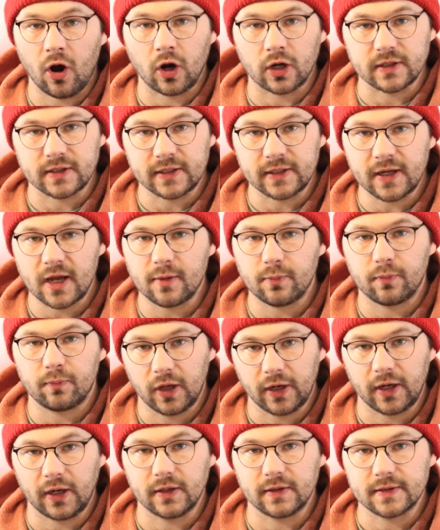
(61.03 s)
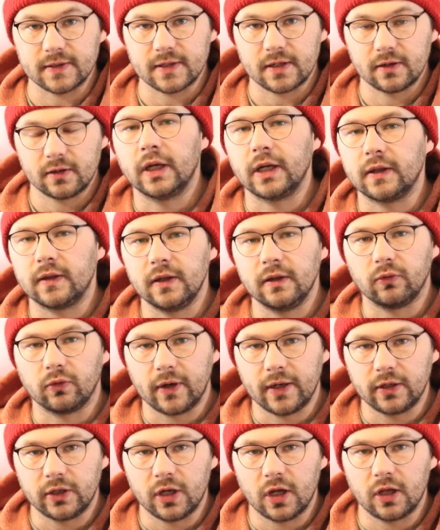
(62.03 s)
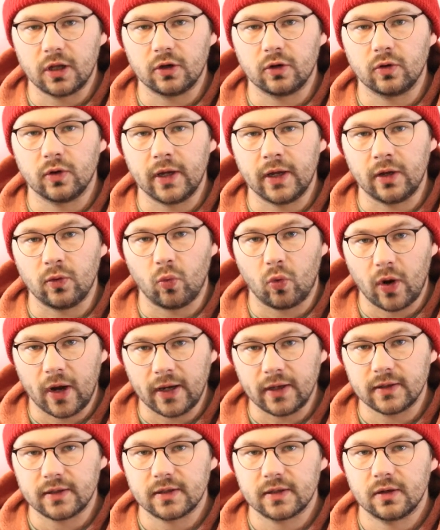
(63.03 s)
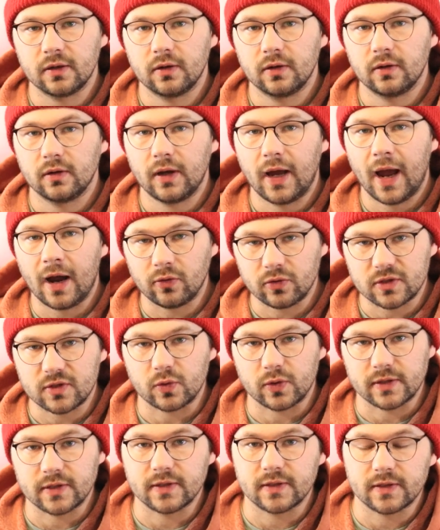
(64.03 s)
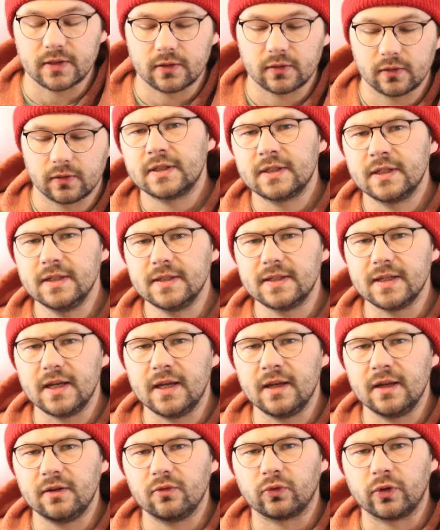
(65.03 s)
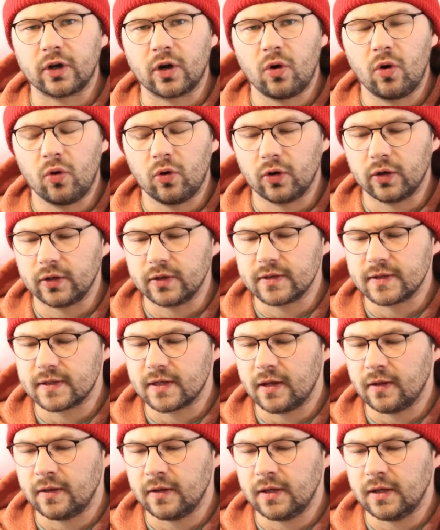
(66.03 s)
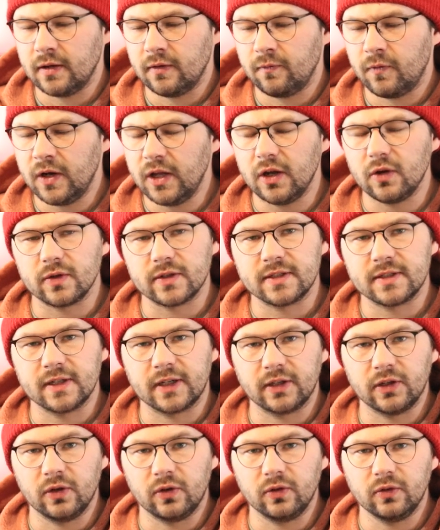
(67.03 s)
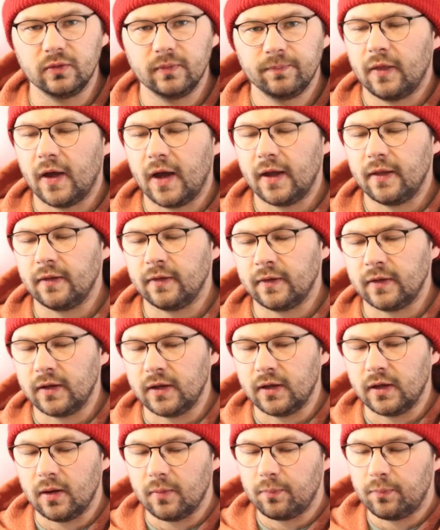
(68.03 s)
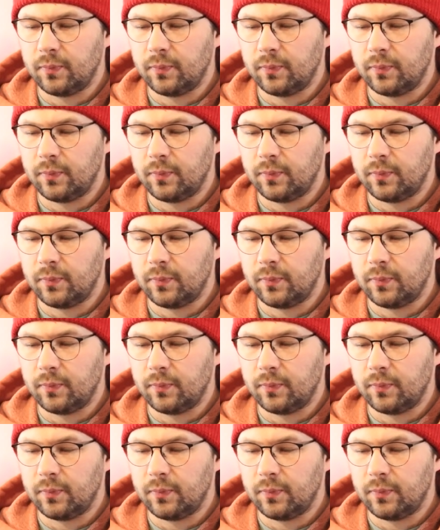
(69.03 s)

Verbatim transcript: R C A plugins, like the red, yellow, and white outsources. Since it records the video signal that the